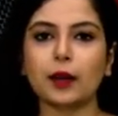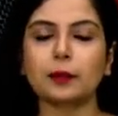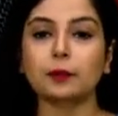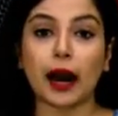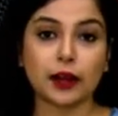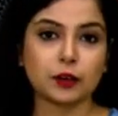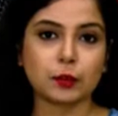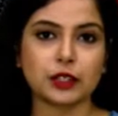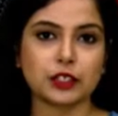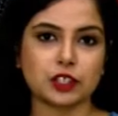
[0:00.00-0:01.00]
when Andhra
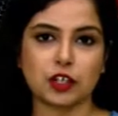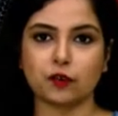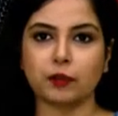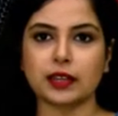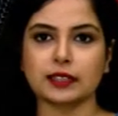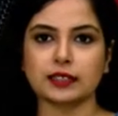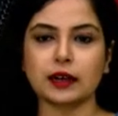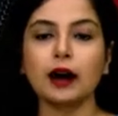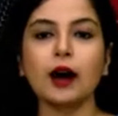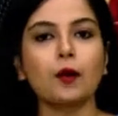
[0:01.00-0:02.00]
Pradesh Chief
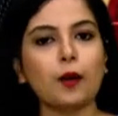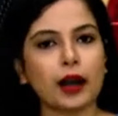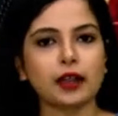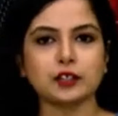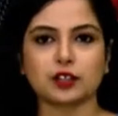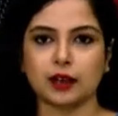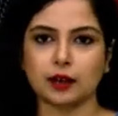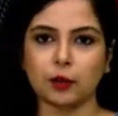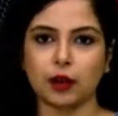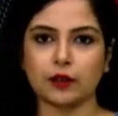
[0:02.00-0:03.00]
Minister Y S
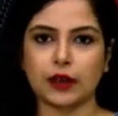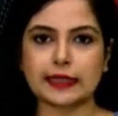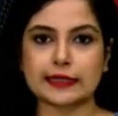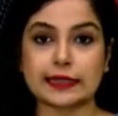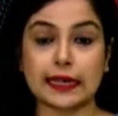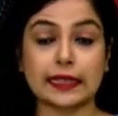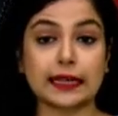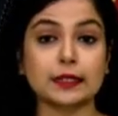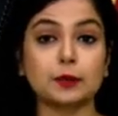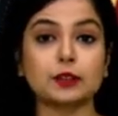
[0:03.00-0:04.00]
Jagan Mohan Reddy said
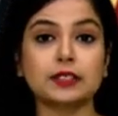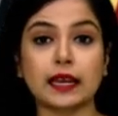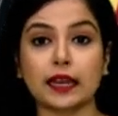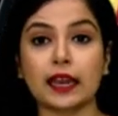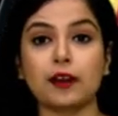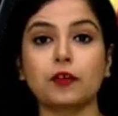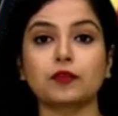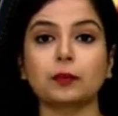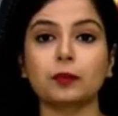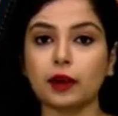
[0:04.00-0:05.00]
that he would take care of
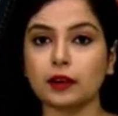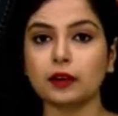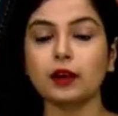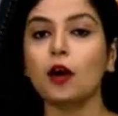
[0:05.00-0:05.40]
the burden